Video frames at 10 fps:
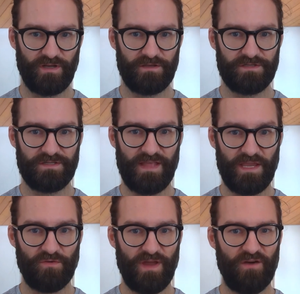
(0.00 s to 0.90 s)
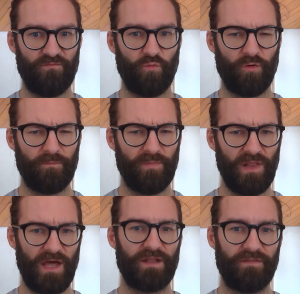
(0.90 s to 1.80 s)
is that you now have more
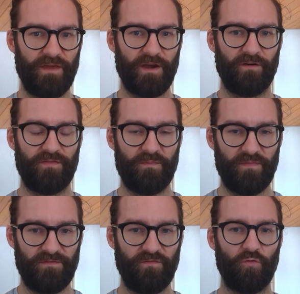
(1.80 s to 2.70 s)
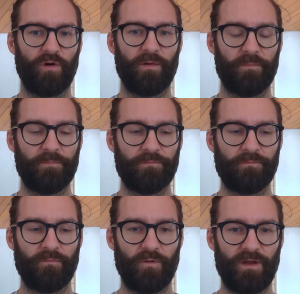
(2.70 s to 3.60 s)
blood there than before.
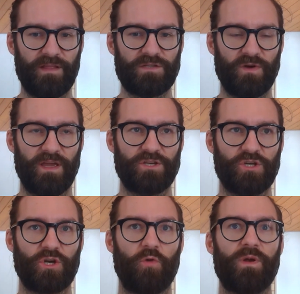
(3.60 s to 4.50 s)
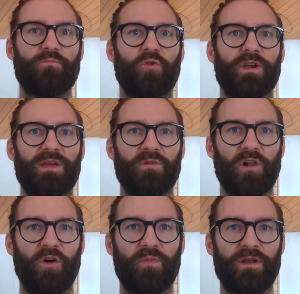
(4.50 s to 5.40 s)
right? That's why it's showing more
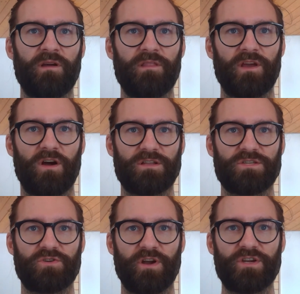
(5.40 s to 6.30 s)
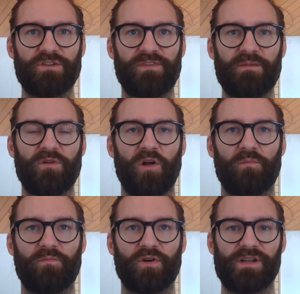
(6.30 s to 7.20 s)
hemoglobin. The concentration of
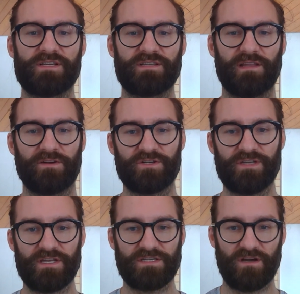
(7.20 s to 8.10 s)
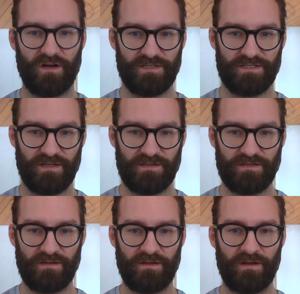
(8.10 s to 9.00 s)
hemoglobin per deciliter stays constant.
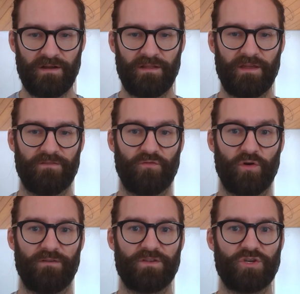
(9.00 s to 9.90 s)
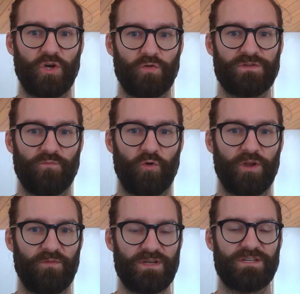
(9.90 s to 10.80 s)
Therefore, if it shows more,
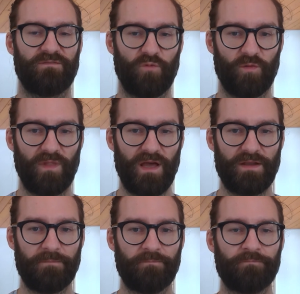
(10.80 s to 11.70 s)
you must have more blood.